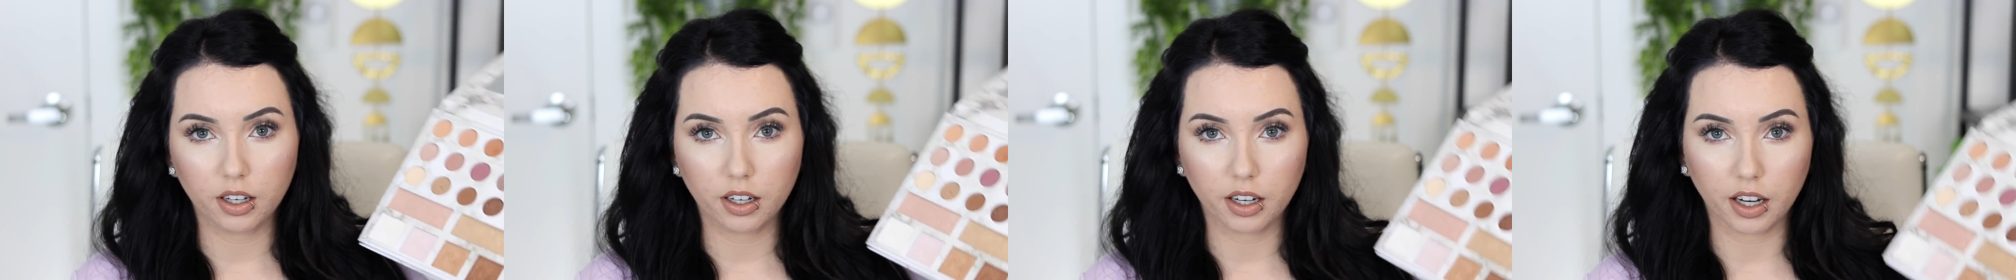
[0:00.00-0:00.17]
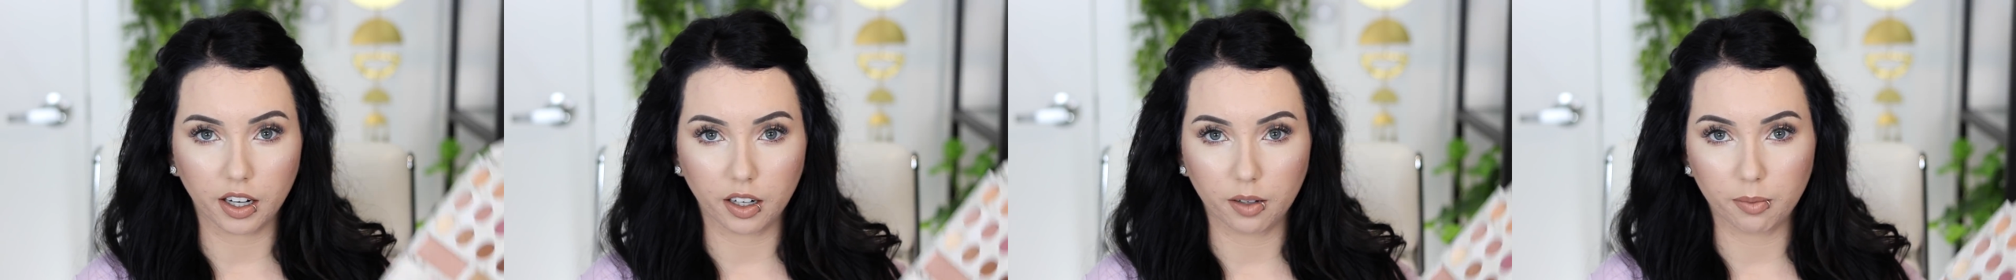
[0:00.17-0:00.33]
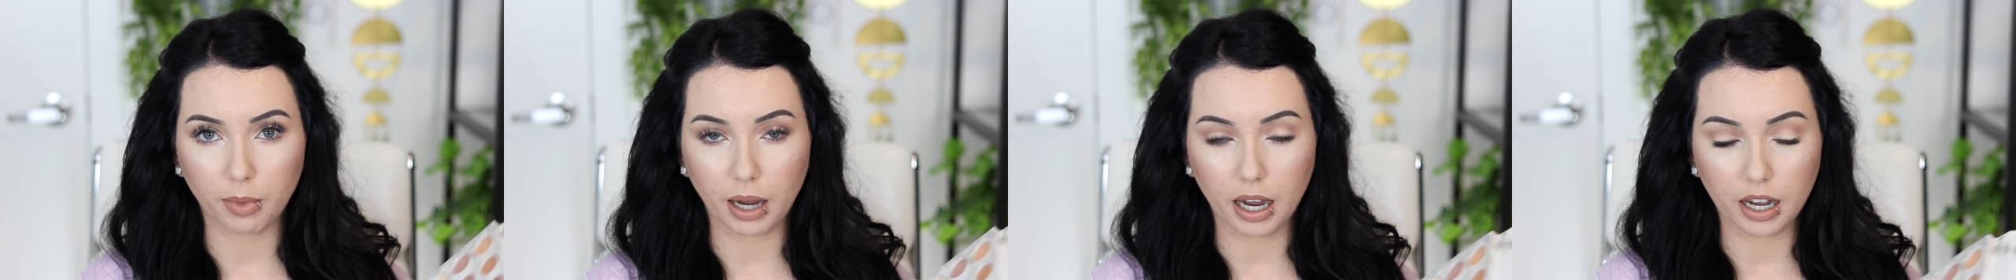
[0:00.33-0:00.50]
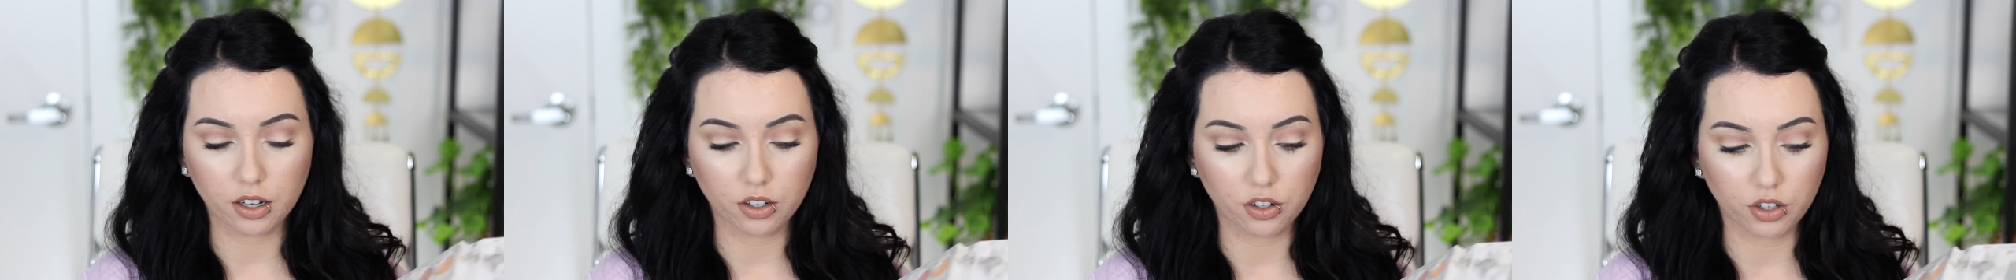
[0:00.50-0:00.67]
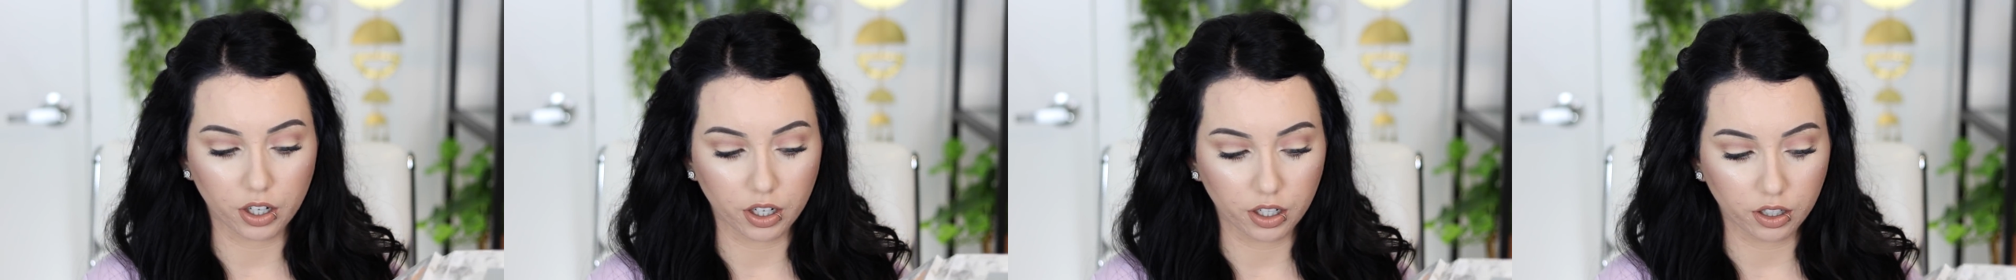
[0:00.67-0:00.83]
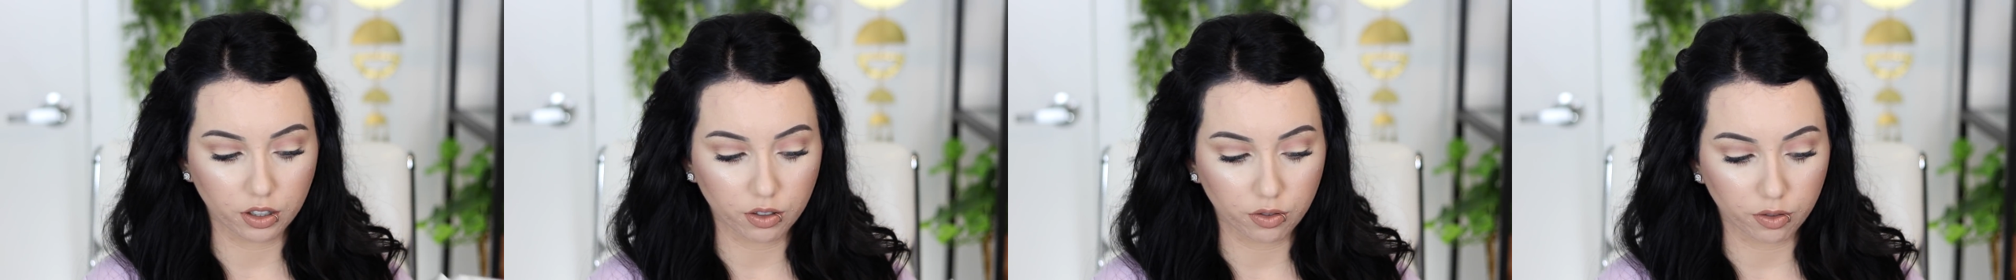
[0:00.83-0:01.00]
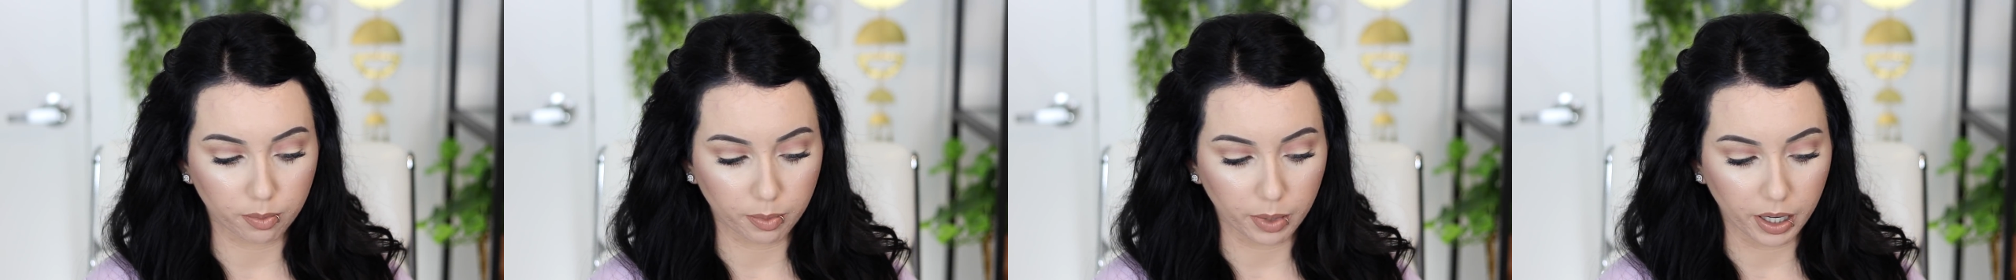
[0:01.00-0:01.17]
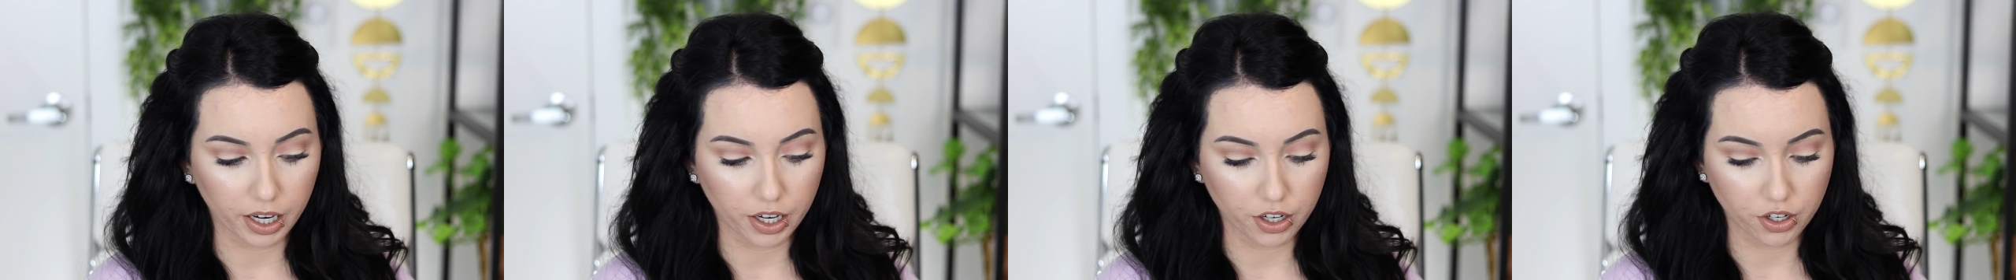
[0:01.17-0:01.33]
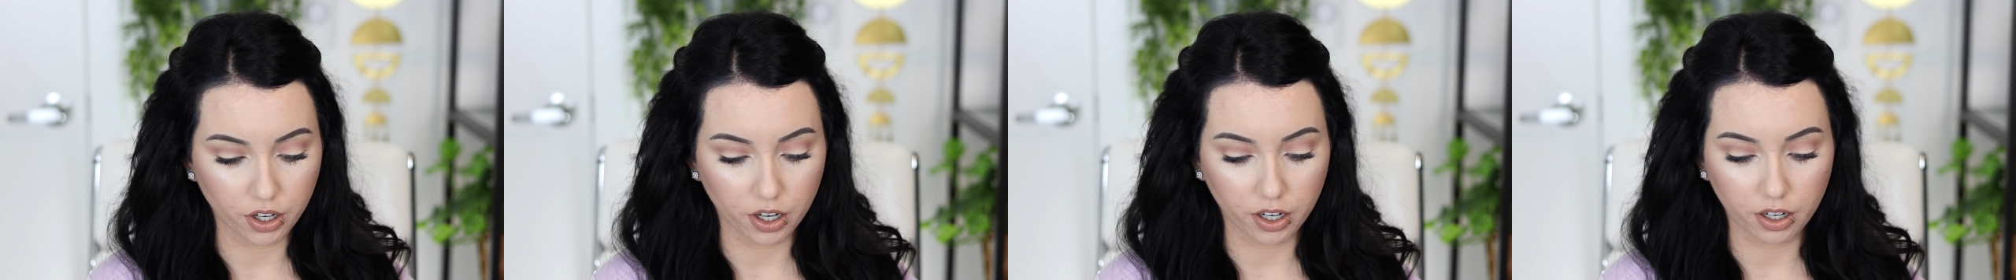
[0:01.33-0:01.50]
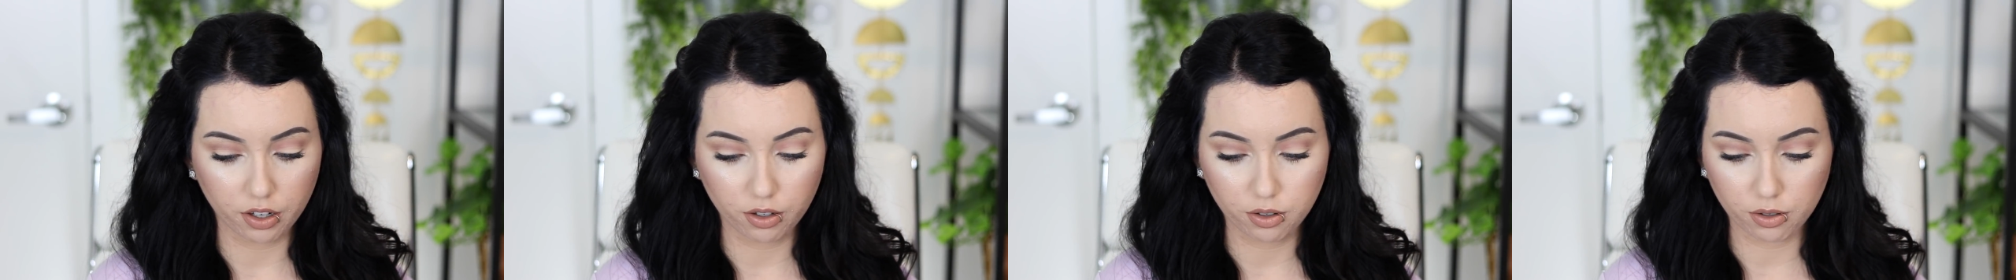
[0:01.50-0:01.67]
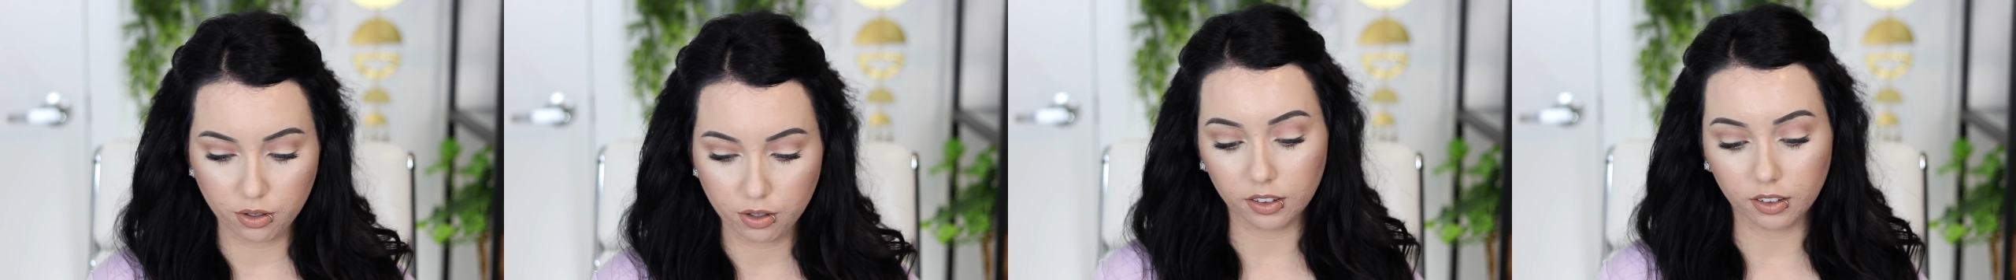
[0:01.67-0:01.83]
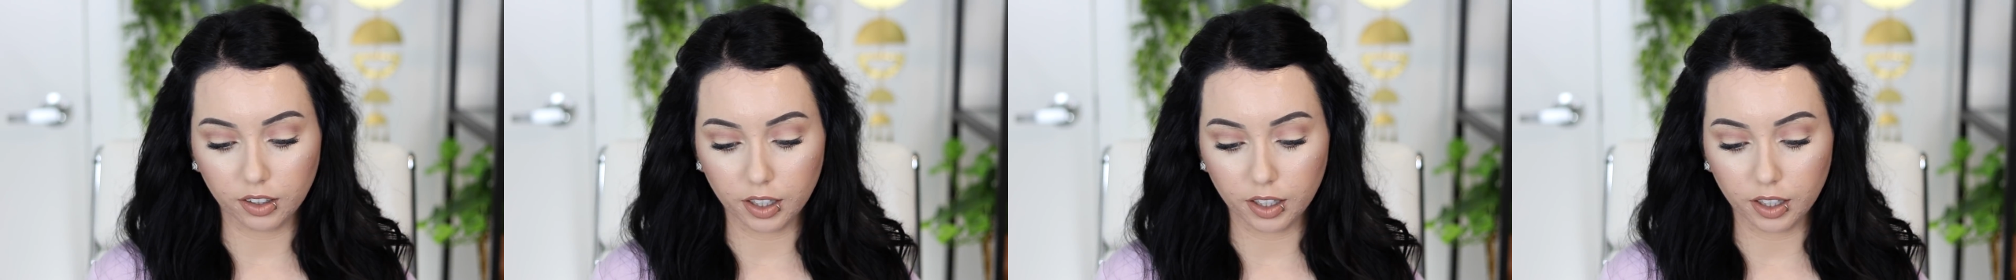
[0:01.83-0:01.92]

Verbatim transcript: kind of matte shades for my eyeshadows.